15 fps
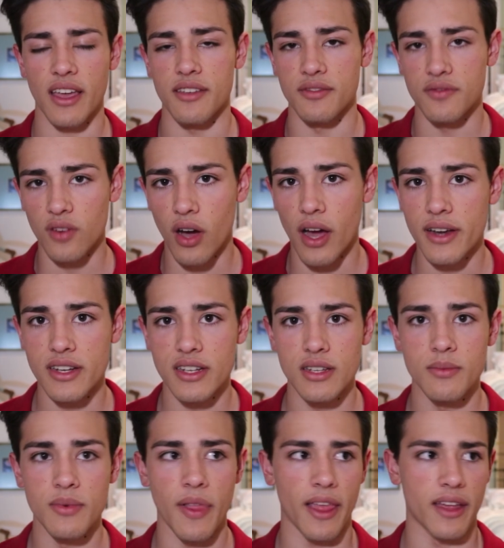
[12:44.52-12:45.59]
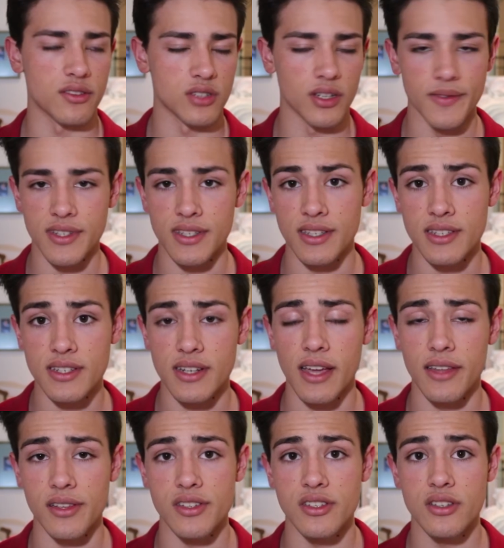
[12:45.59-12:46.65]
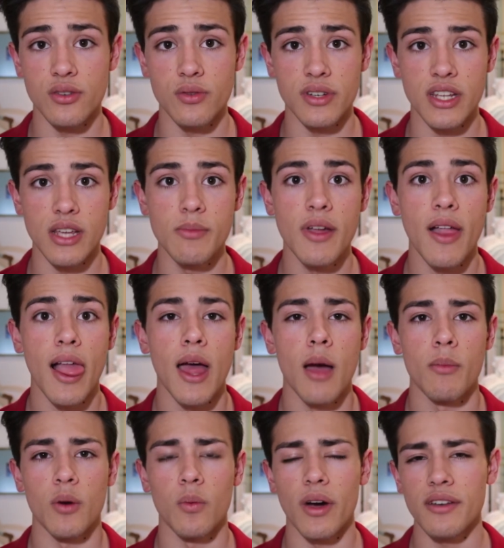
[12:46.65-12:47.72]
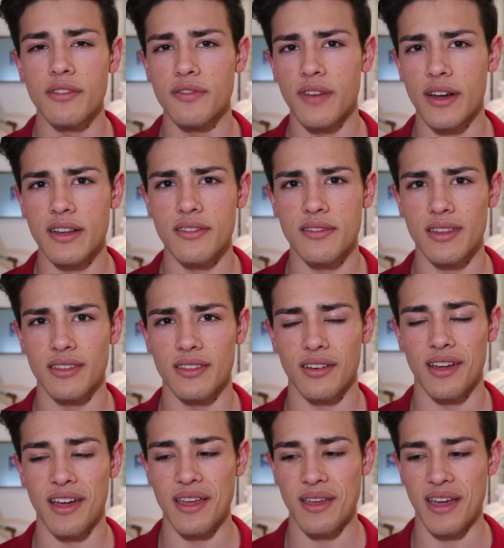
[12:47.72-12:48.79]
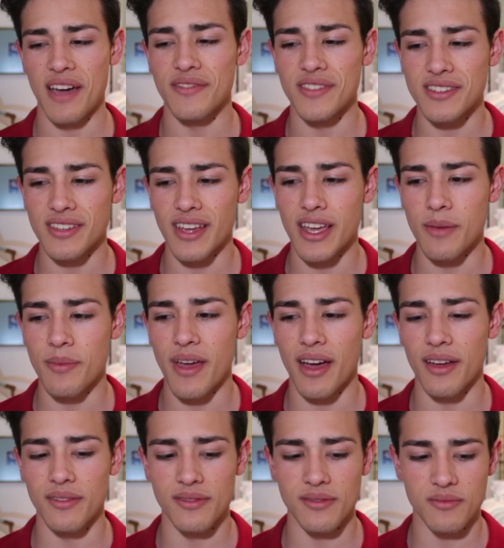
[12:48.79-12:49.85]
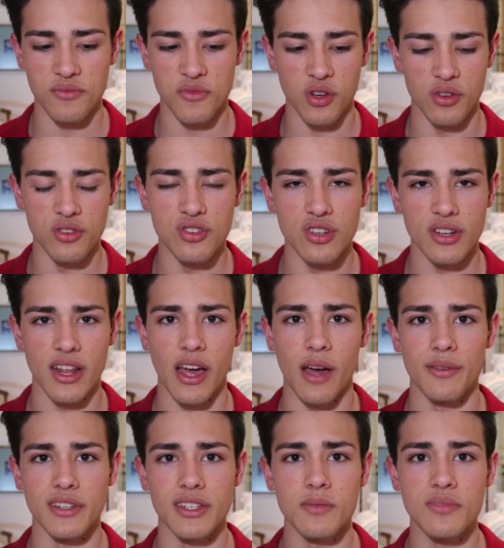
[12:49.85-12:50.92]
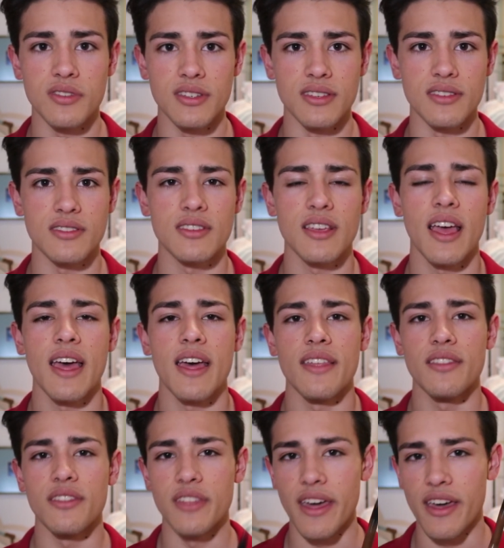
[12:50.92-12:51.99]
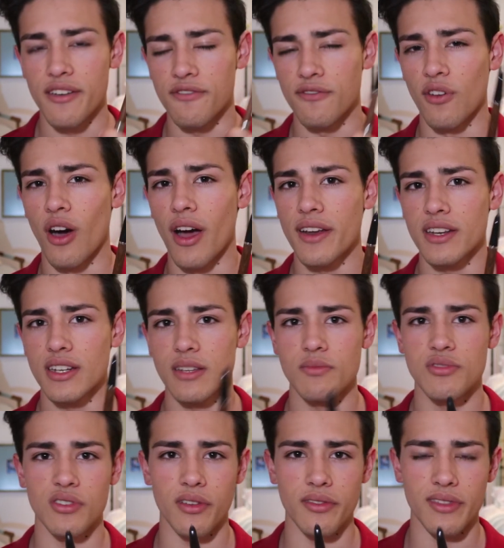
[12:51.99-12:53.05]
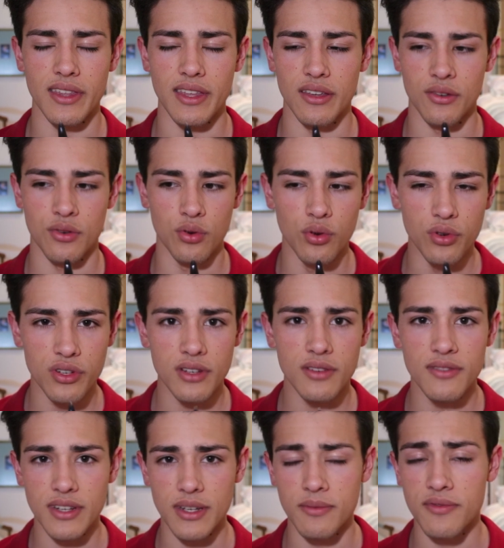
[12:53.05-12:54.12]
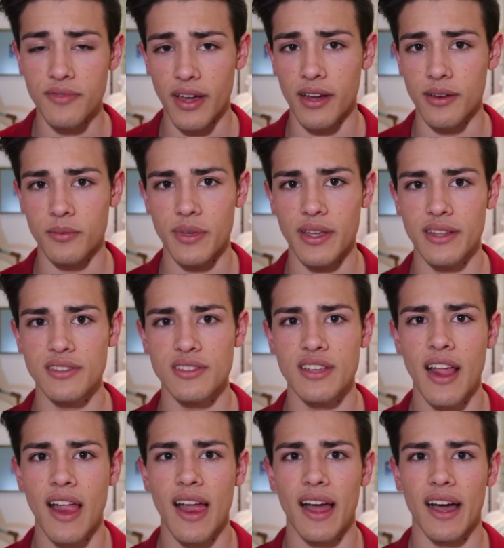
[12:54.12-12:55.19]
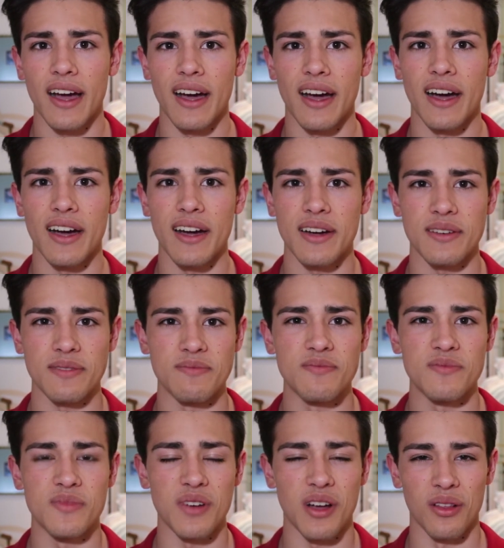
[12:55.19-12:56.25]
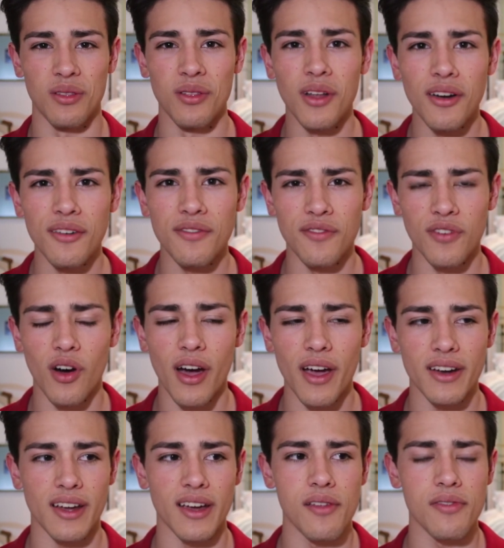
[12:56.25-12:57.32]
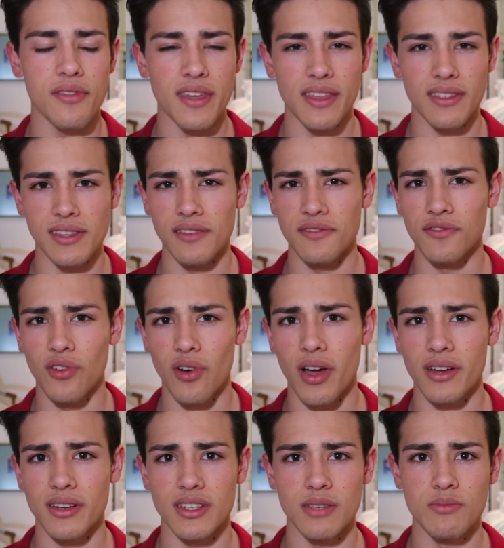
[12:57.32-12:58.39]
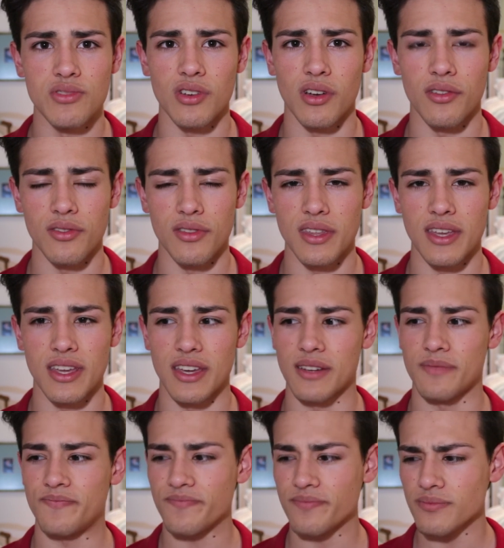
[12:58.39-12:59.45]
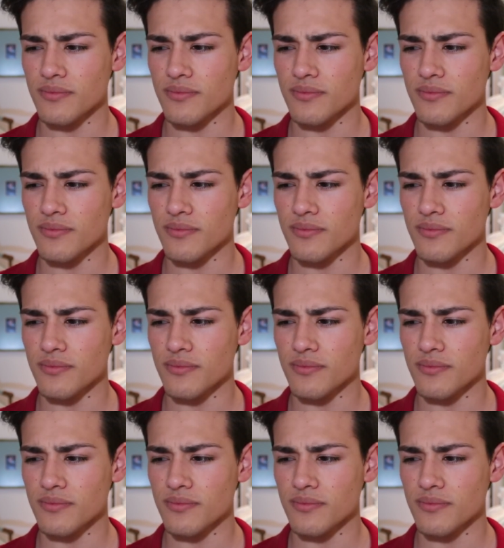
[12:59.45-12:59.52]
a fine nib, it's obviously a stainless steel nib, but one funny thing that I have to say about, you know, Jinhao nibs is their fine nibs on their hooded nib fountain pens are a lot finer than their fine nibs on their